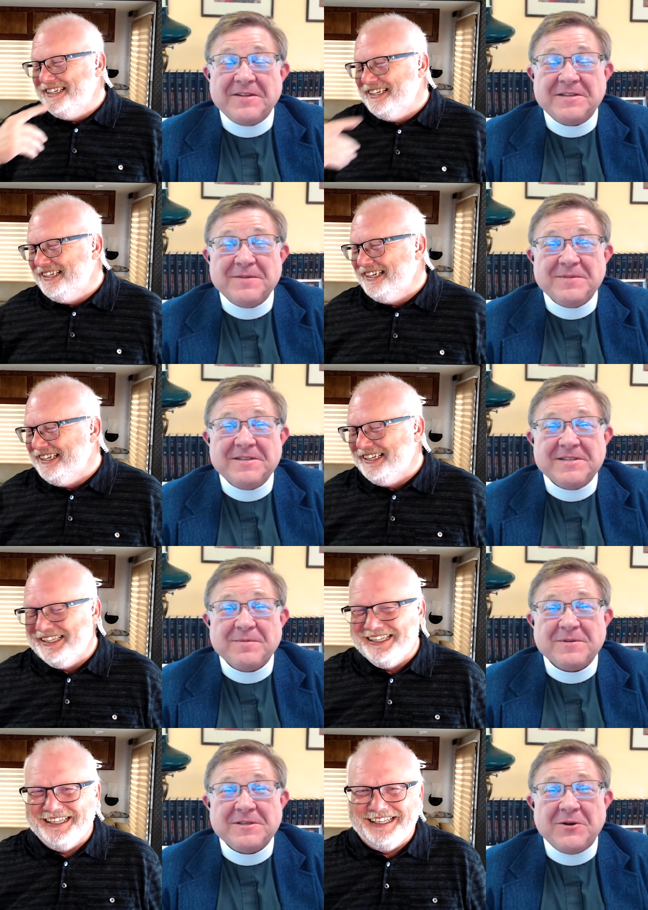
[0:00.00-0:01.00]
Speaker 1: the Simpsons
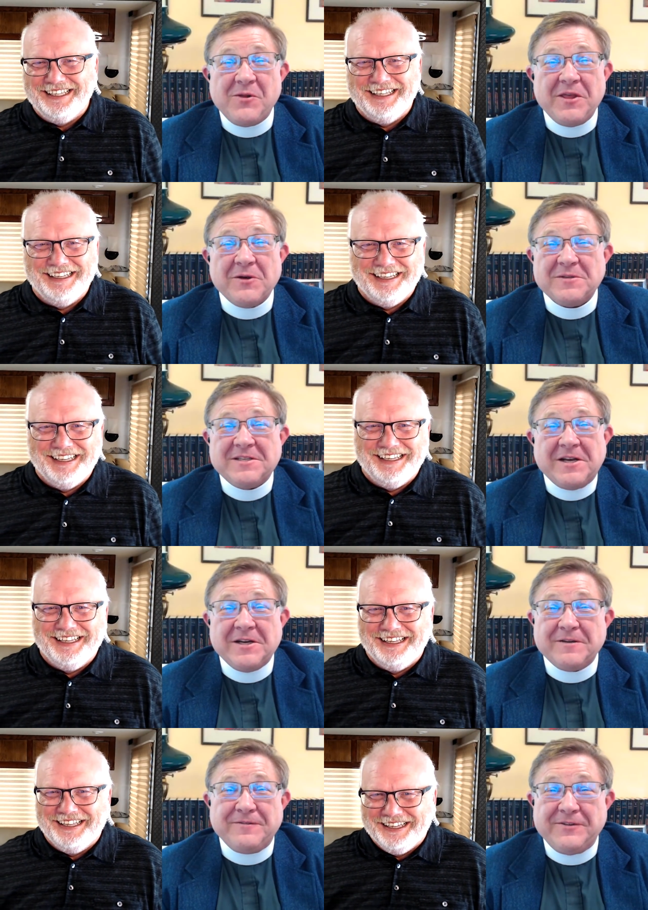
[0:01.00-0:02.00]
episode of the
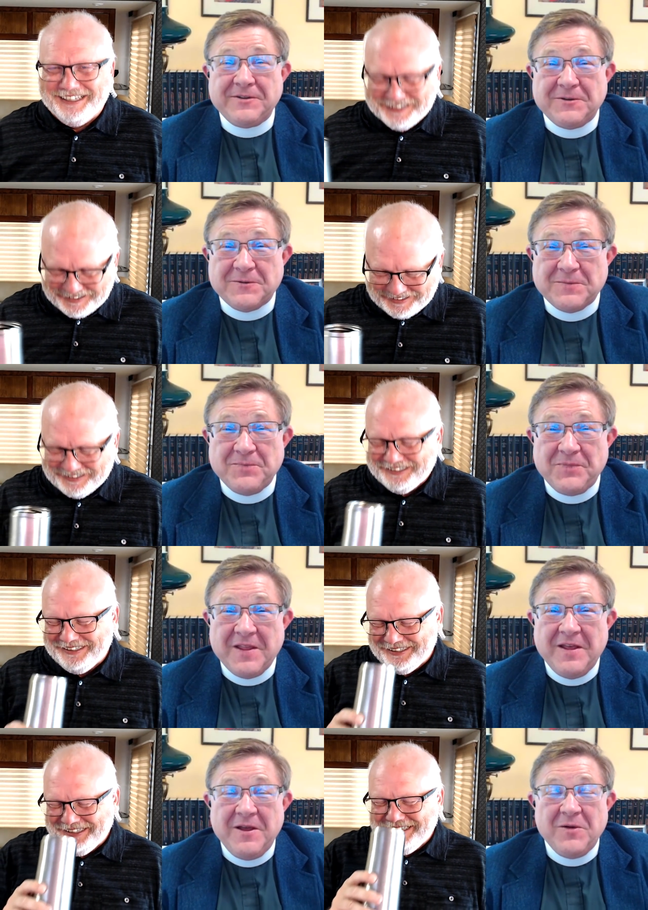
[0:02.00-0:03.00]
Osaka flu,
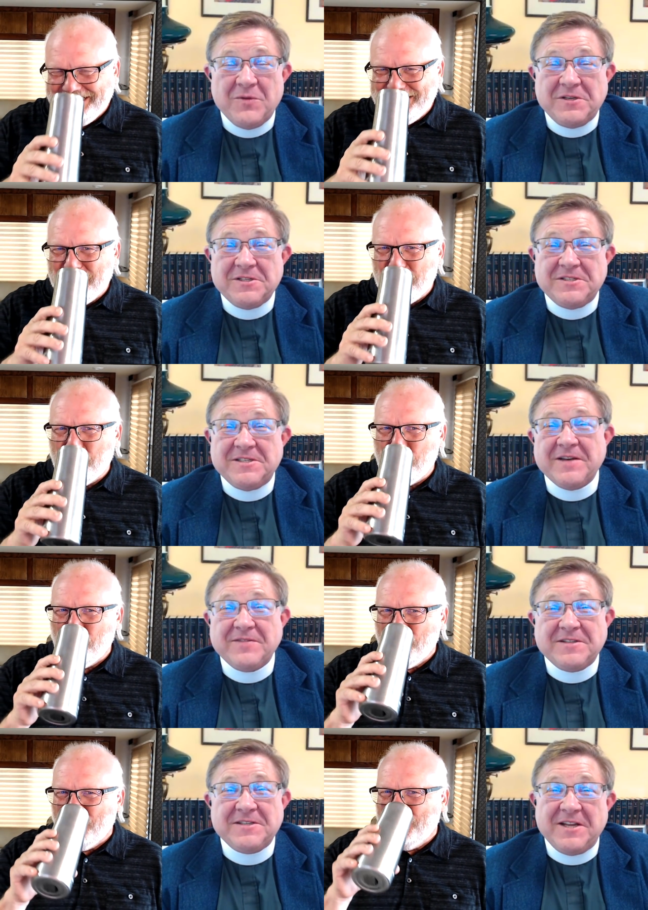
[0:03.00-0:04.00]
which is
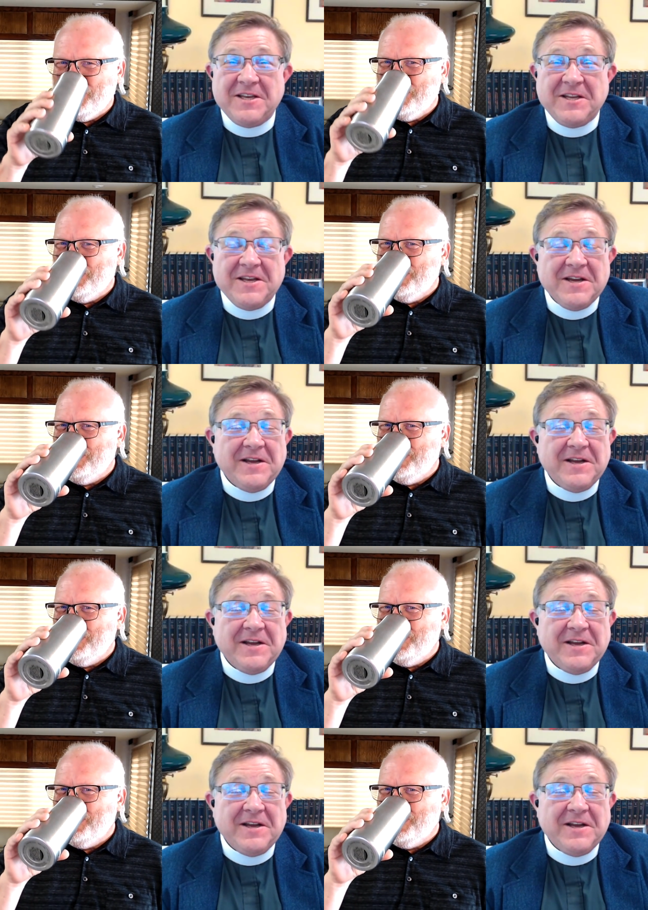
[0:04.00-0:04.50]
devastating